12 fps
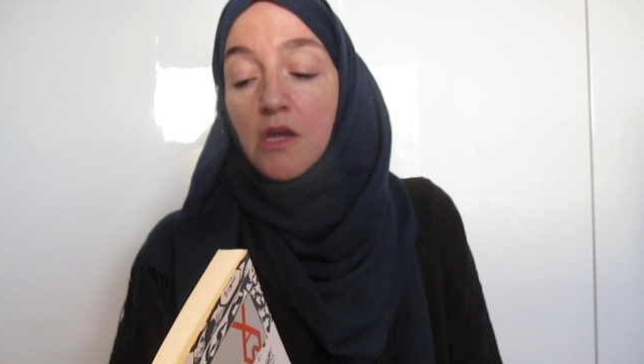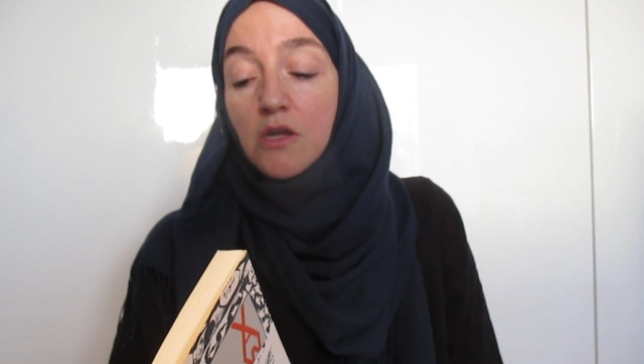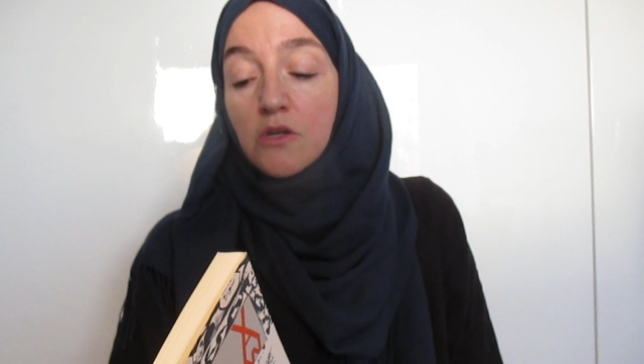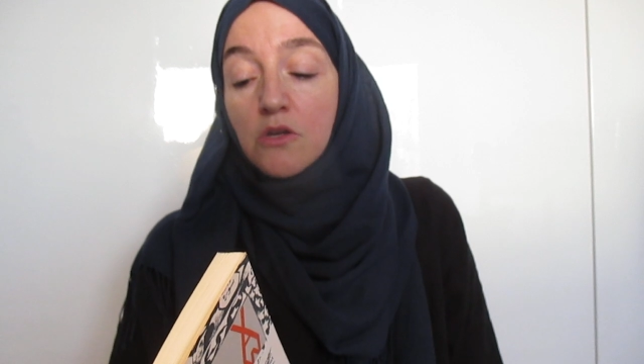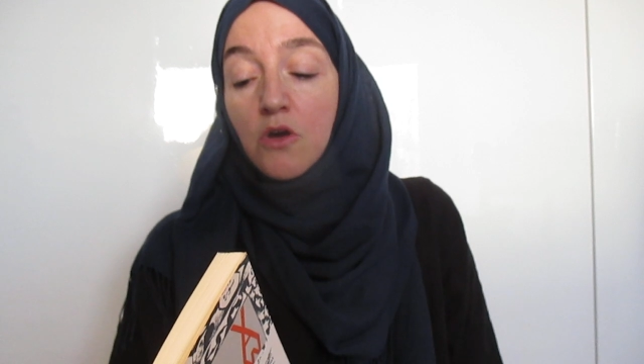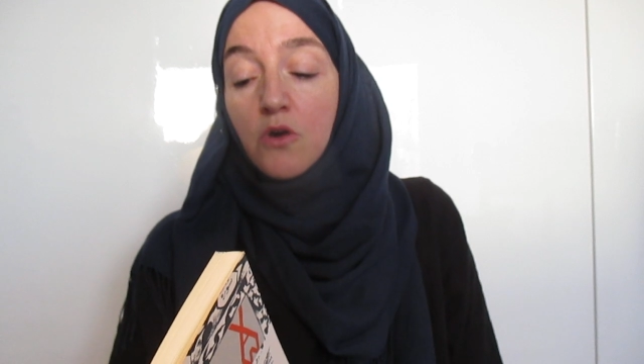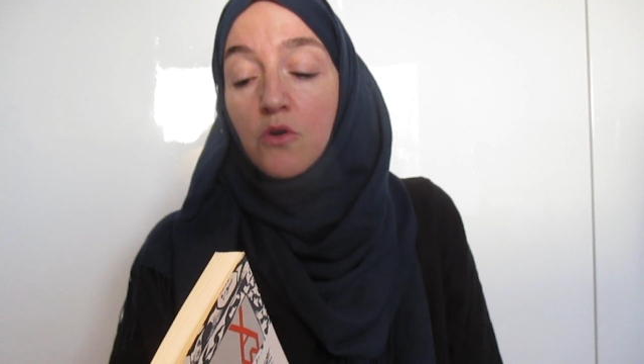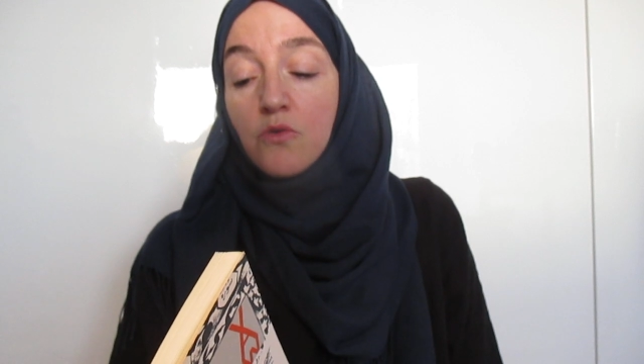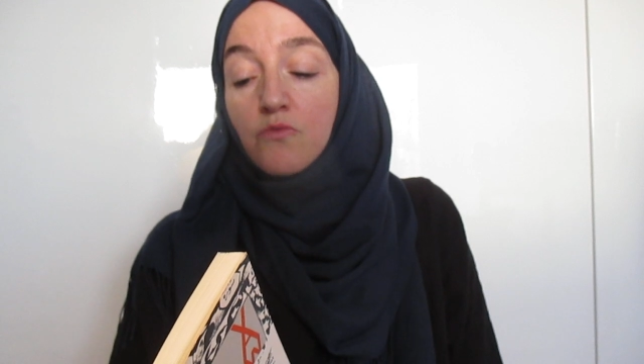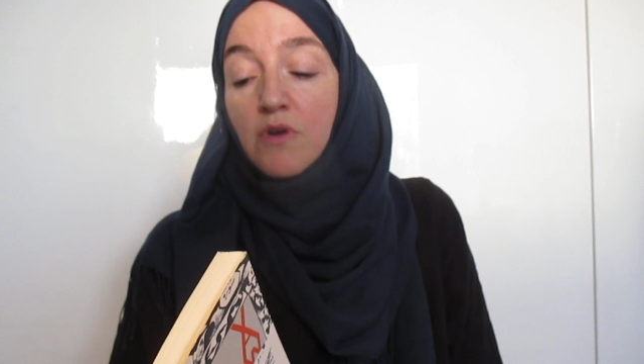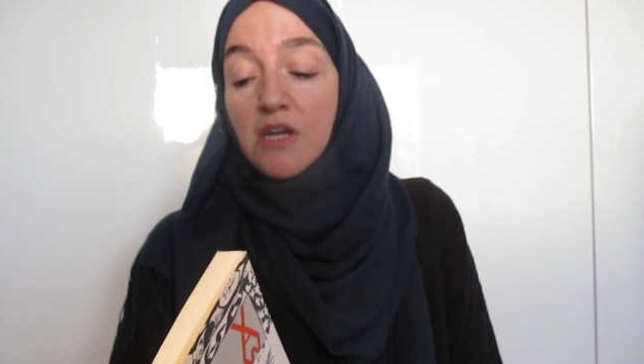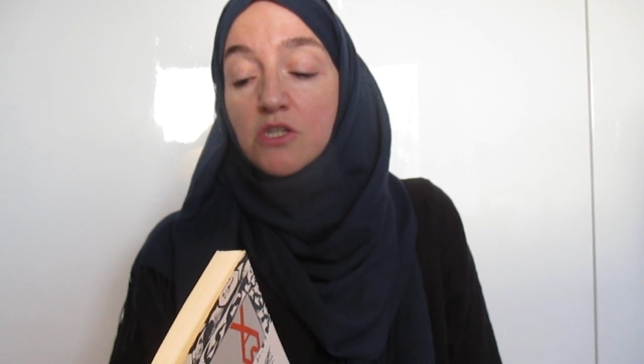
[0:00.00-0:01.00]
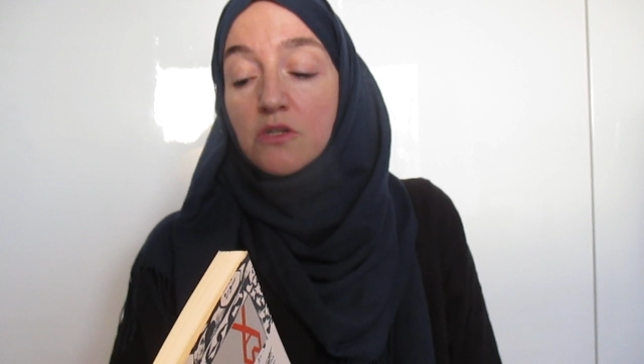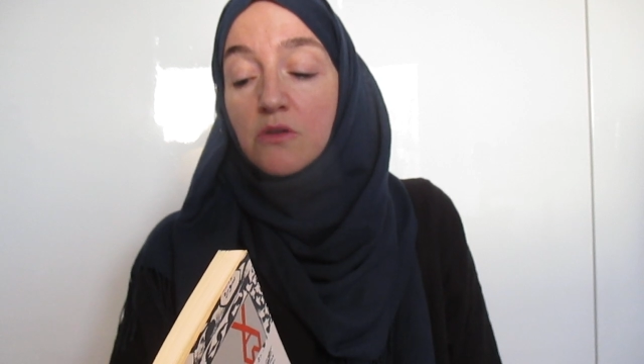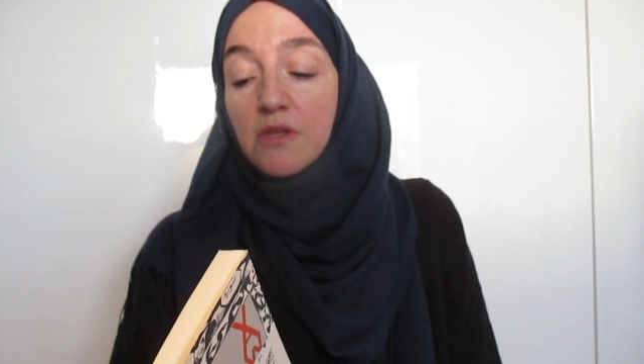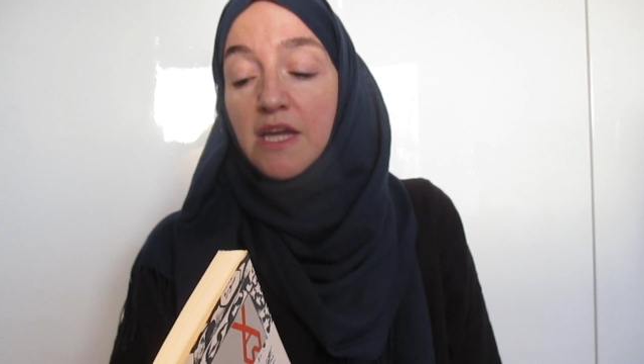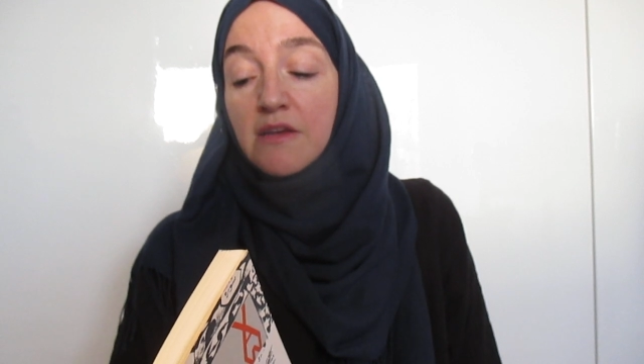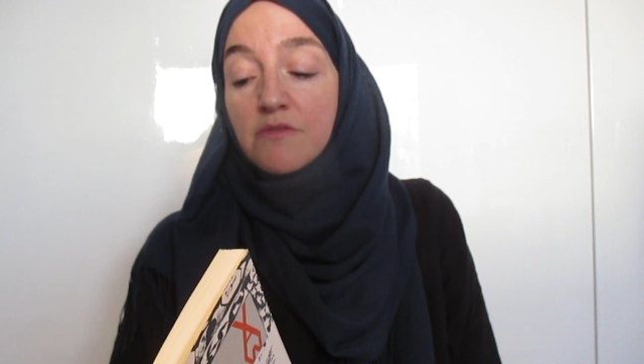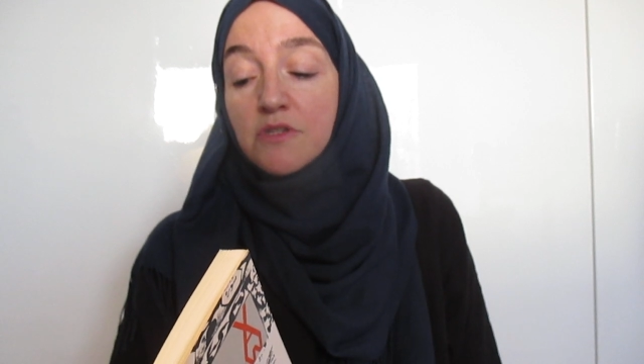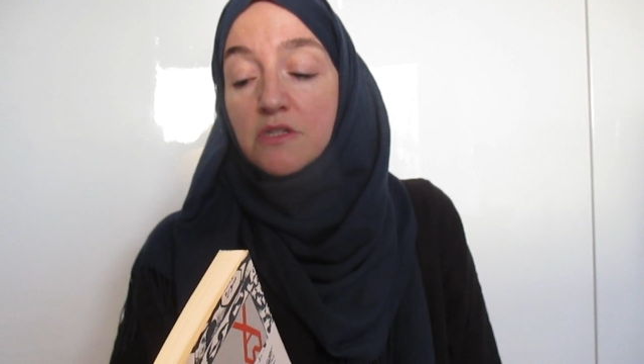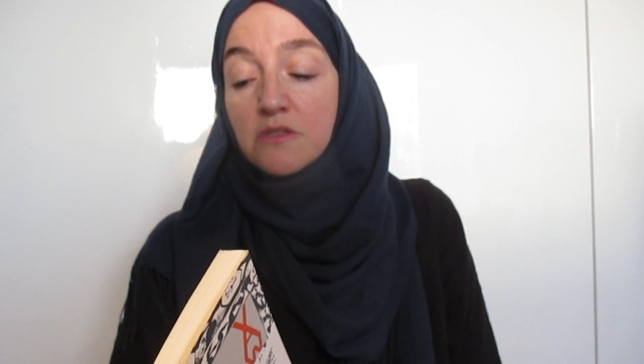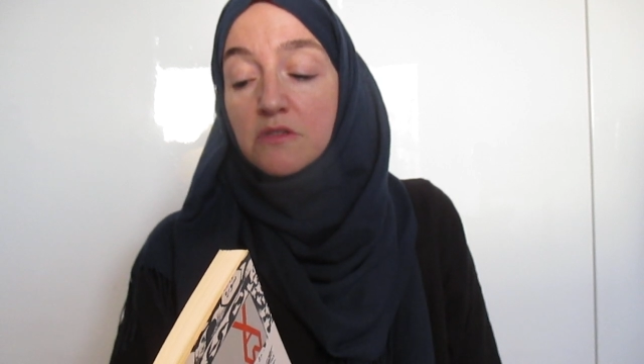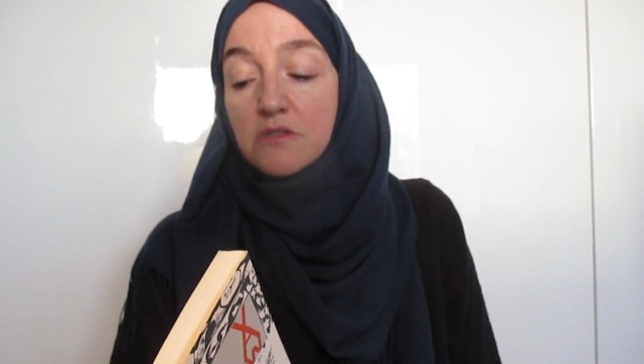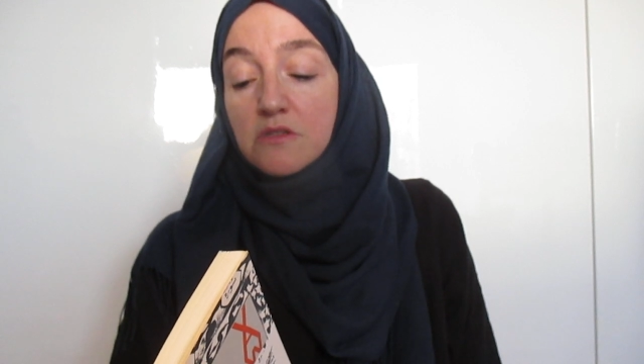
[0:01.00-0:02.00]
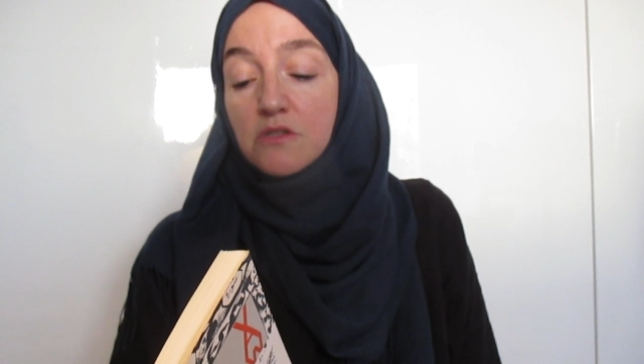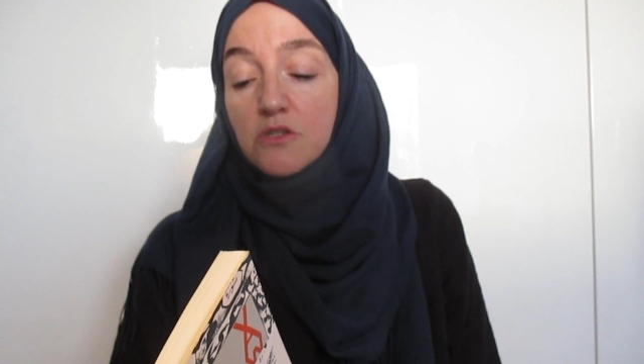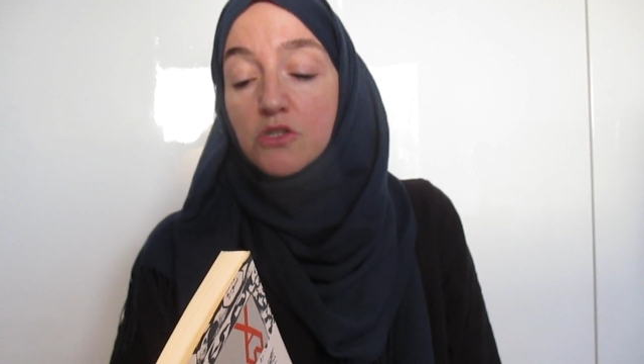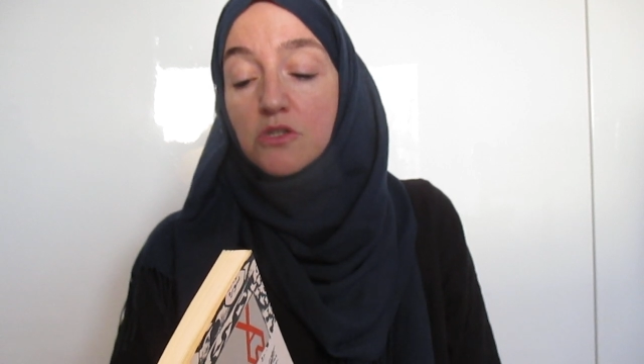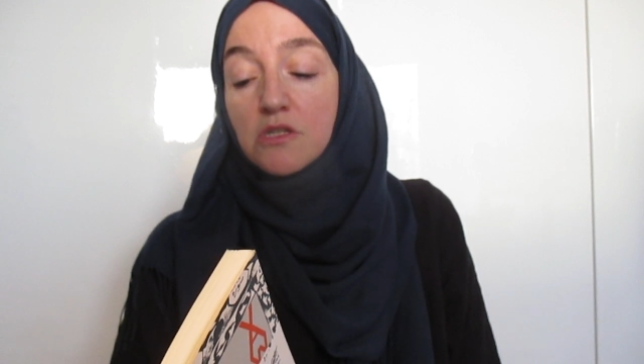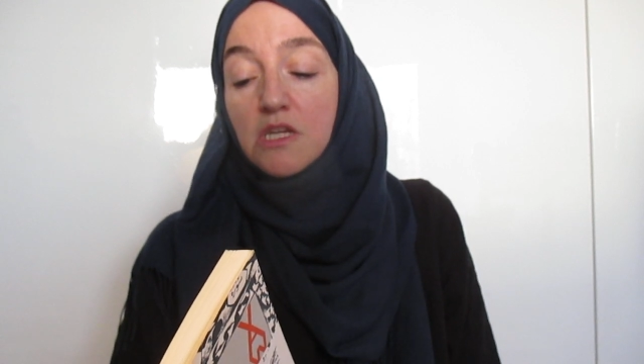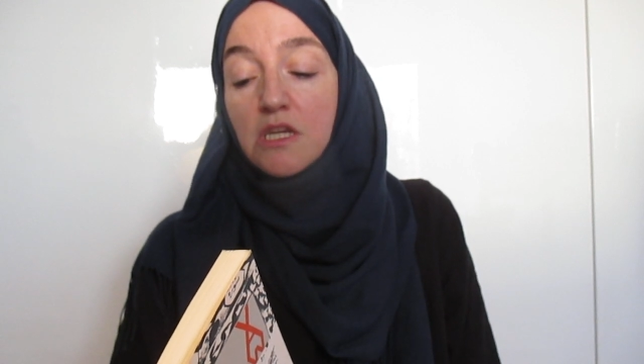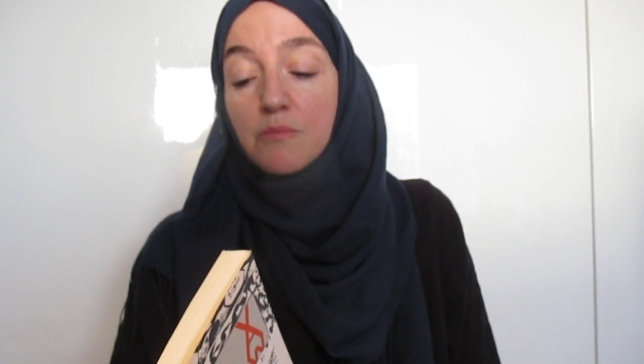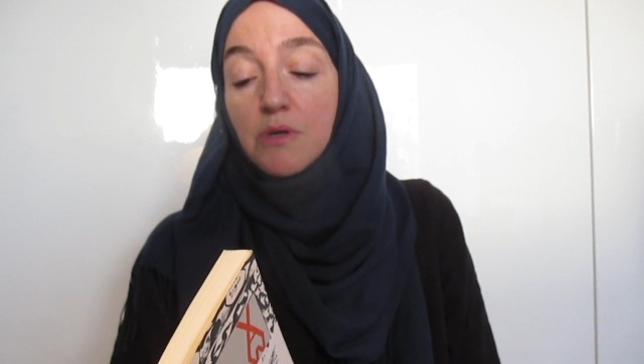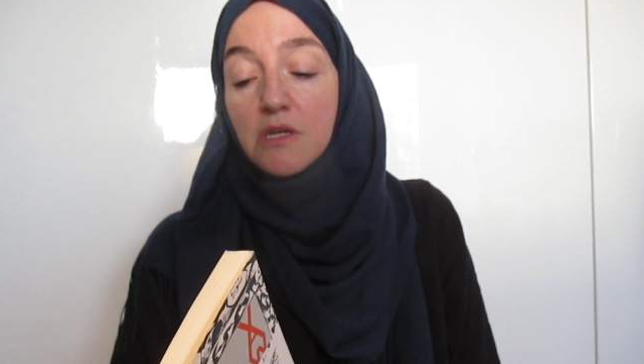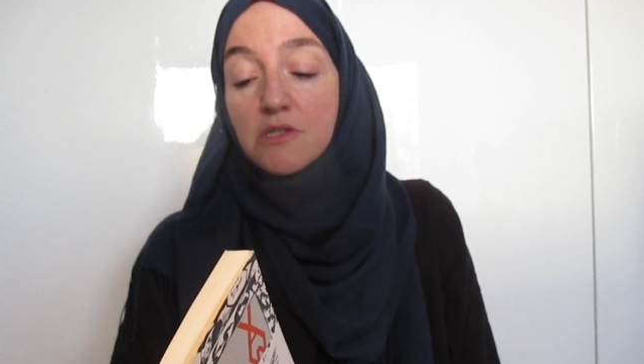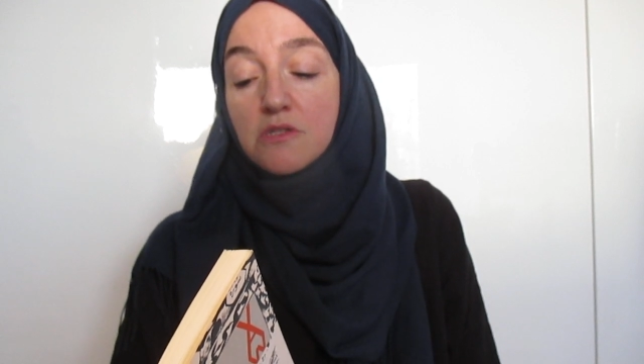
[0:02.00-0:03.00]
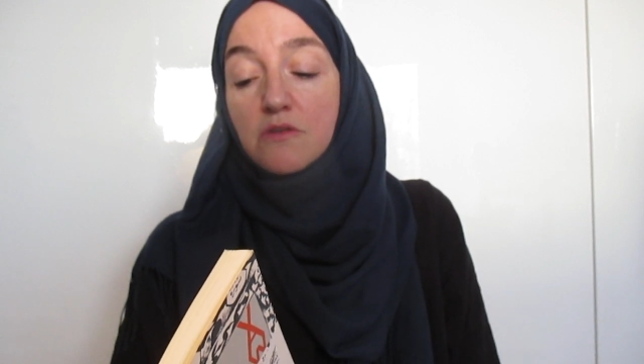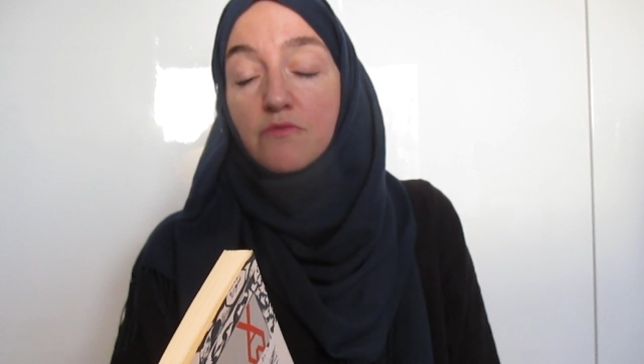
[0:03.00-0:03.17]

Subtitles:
No rational evidence should keep us